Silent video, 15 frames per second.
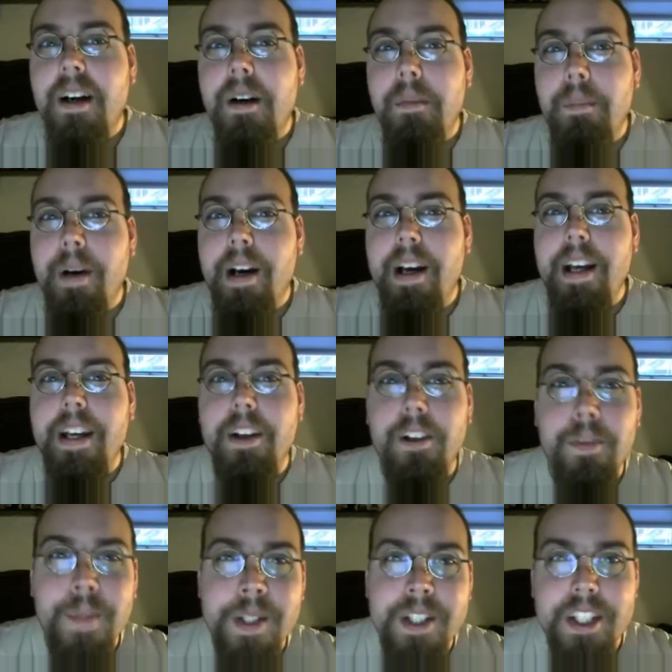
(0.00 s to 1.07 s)
by
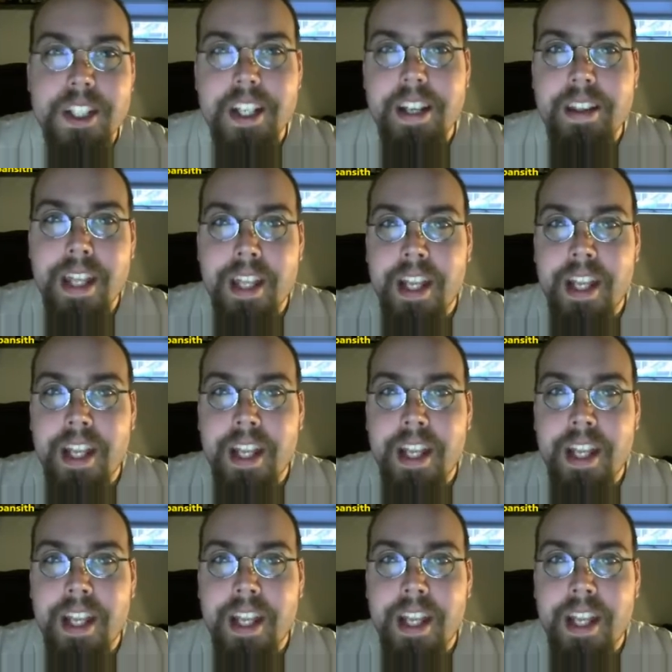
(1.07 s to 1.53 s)
urbansith,